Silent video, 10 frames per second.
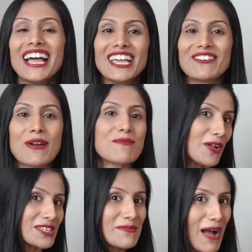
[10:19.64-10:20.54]
if I'm
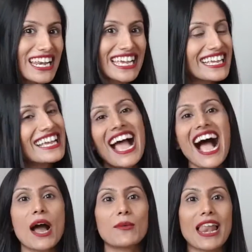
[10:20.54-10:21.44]
not smiling,
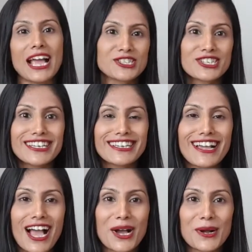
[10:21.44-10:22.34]
I will actually
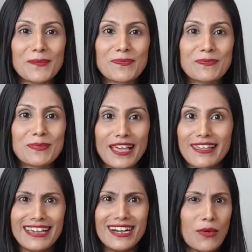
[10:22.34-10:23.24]
be like,
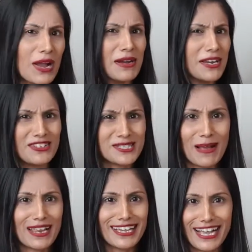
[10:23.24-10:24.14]
yeah, why am I not
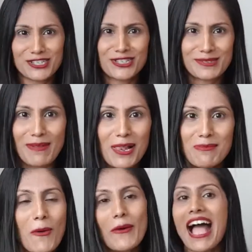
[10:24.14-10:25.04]
smiling? I should smile
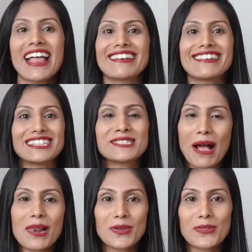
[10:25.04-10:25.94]
more, and that
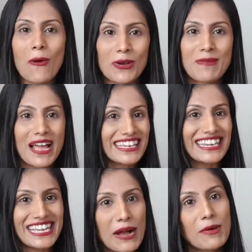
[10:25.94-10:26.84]
smile will
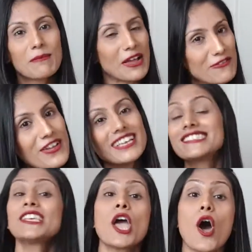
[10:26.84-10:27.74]
automatically come on my
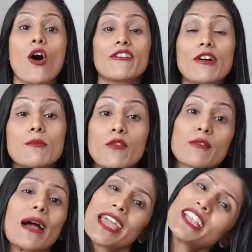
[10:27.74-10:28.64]
face. Or if I'm moving
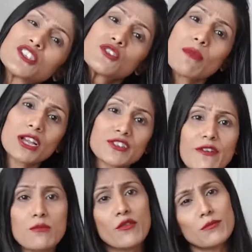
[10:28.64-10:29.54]
my head too much, if
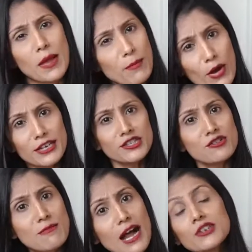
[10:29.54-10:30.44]
I'm moving my body too
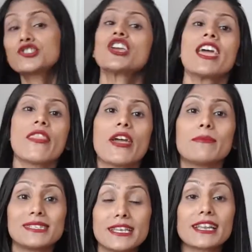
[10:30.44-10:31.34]
much, then
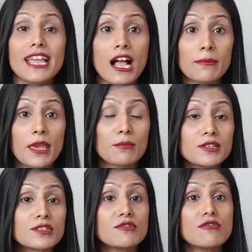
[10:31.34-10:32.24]
basically I'll be able
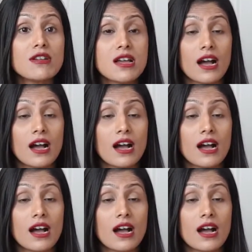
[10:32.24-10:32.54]
to